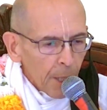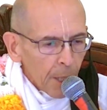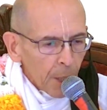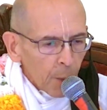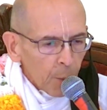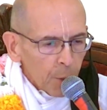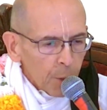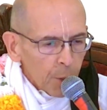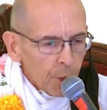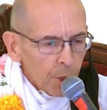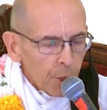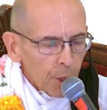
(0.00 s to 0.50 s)

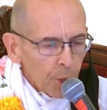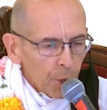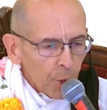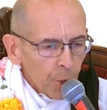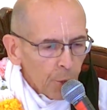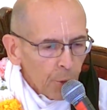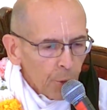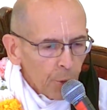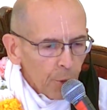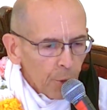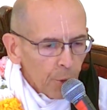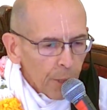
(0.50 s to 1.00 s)
which is
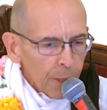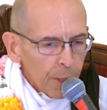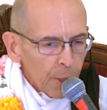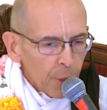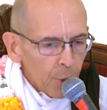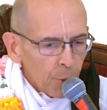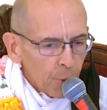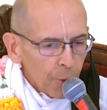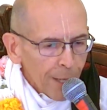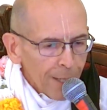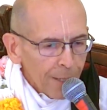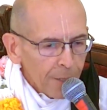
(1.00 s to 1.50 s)
eternal and is
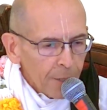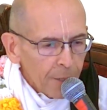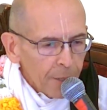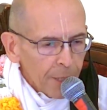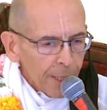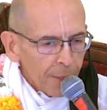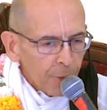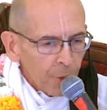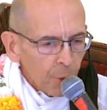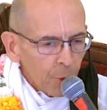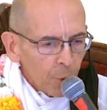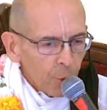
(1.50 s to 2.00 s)

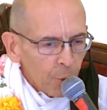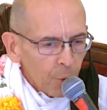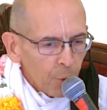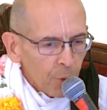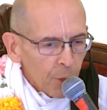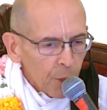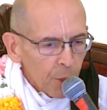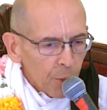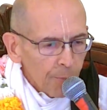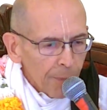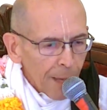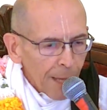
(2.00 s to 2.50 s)
transcendental to
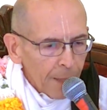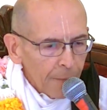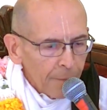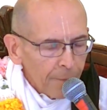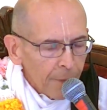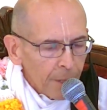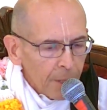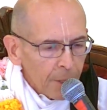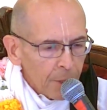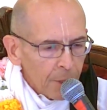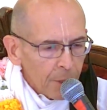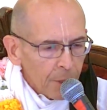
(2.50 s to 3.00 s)
this
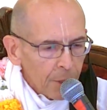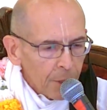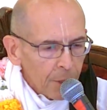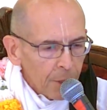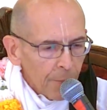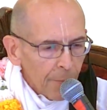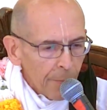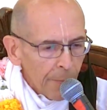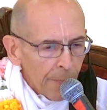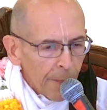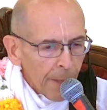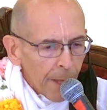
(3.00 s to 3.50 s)
manifested
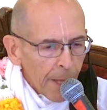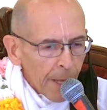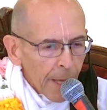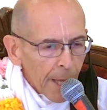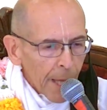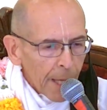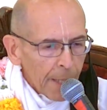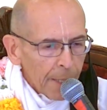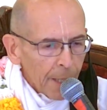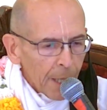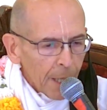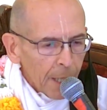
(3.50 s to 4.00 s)

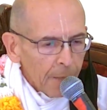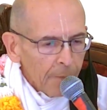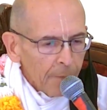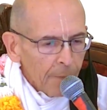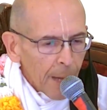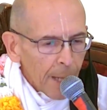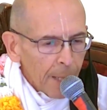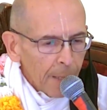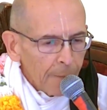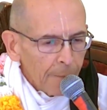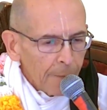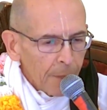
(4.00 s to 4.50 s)
and
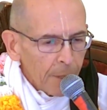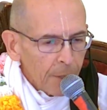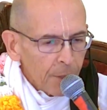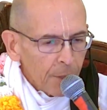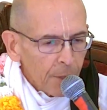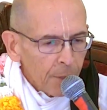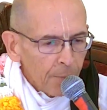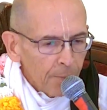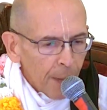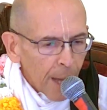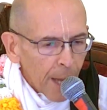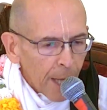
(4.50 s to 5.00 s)

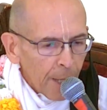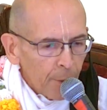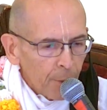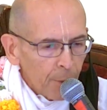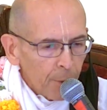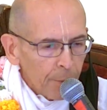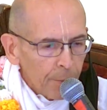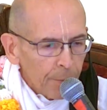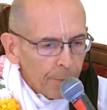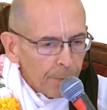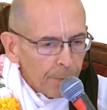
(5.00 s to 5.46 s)
unmanifested matter.